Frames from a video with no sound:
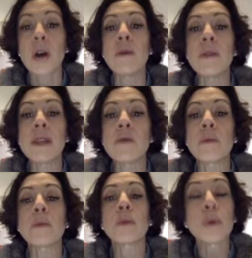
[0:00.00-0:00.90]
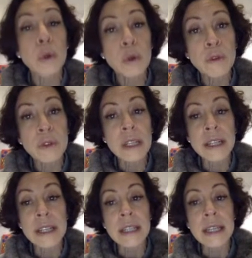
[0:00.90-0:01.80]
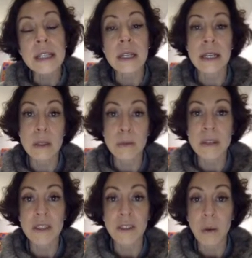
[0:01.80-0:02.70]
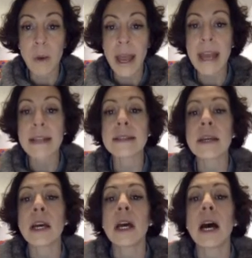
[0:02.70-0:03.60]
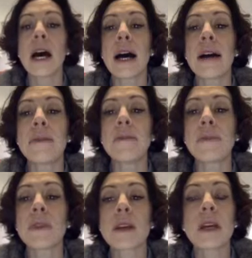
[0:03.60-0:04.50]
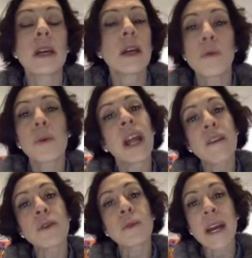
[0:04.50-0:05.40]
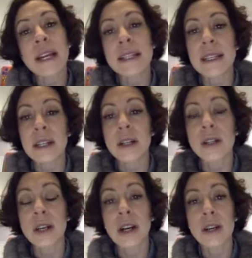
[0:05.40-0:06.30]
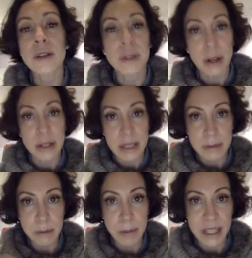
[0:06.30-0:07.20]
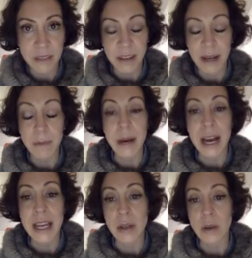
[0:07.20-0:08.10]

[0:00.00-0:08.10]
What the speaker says: You need to improve clinically in specific ways, whatever ways that are specified by